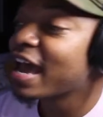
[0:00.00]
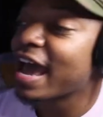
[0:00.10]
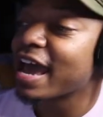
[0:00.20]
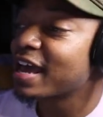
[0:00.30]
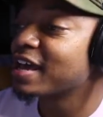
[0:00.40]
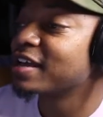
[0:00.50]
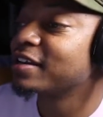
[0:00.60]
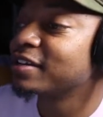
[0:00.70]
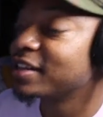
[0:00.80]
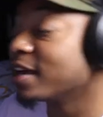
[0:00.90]

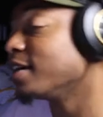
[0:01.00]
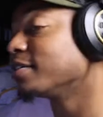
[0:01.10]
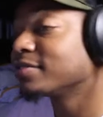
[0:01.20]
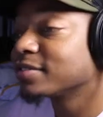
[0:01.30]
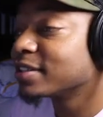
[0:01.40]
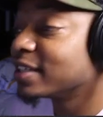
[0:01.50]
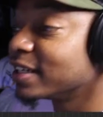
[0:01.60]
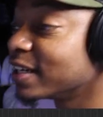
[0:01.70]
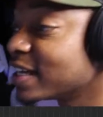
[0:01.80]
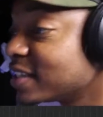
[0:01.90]
And yeah,
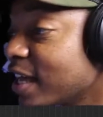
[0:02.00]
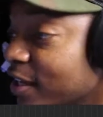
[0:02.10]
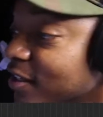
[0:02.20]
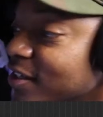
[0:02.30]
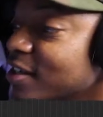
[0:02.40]
let's get it.